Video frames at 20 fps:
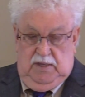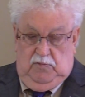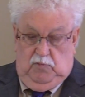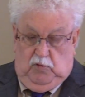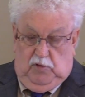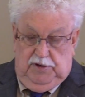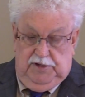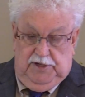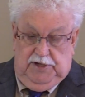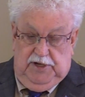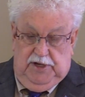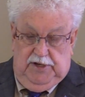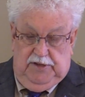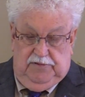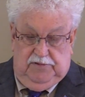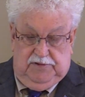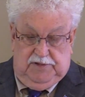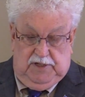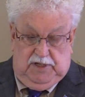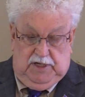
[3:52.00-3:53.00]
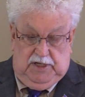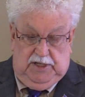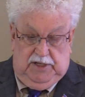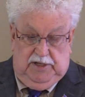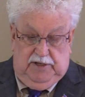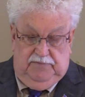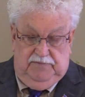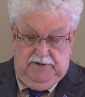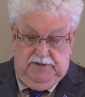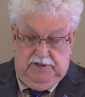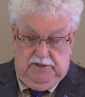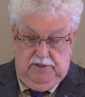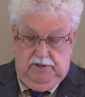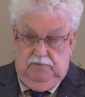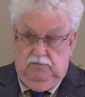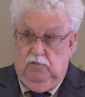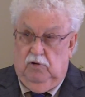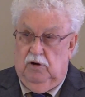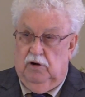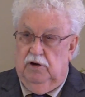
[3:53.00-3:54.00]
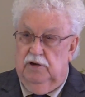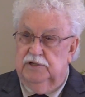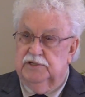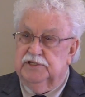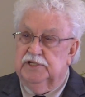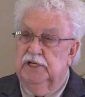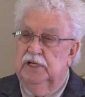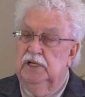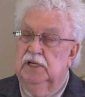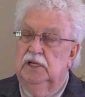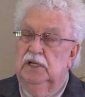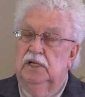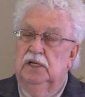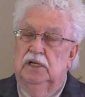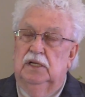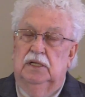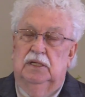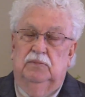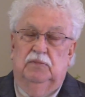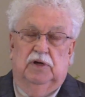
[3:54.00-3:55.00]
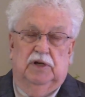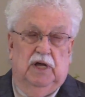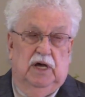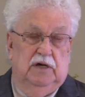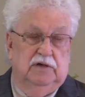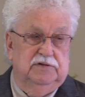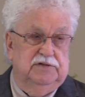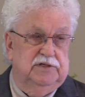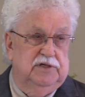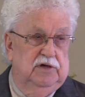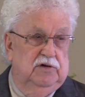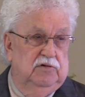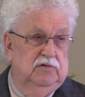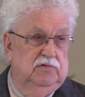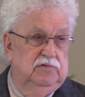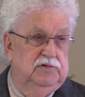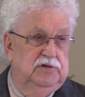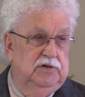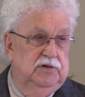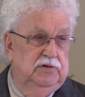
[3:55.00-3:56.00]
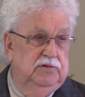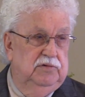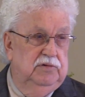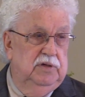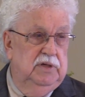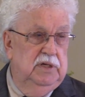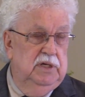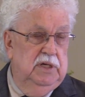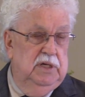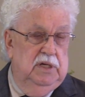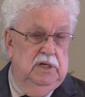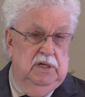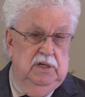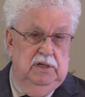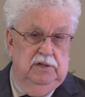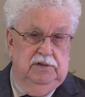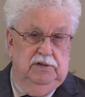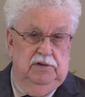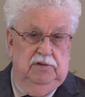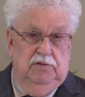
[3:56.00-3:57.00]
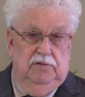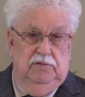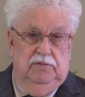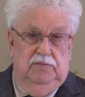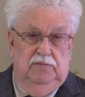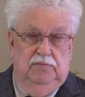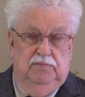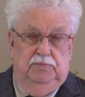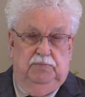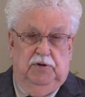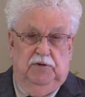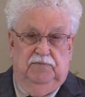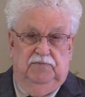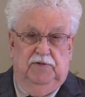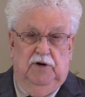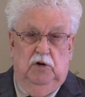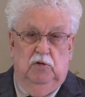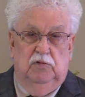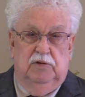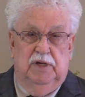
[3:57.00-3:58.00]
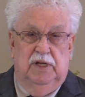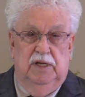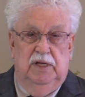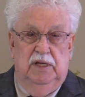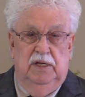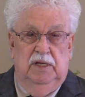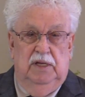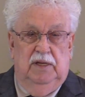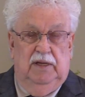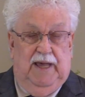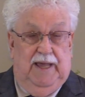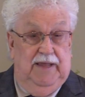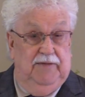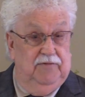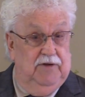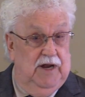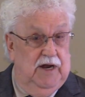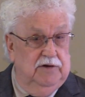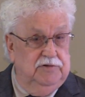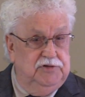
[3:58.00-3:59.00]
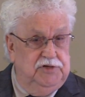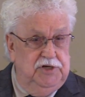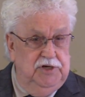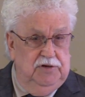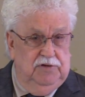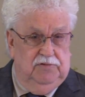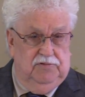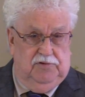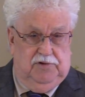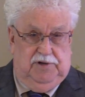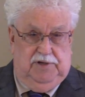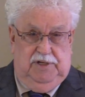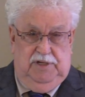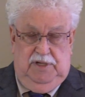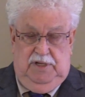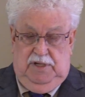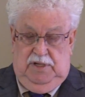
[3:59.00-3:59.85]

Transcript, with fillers: one another to love and to good works, but also to, to provoke even our children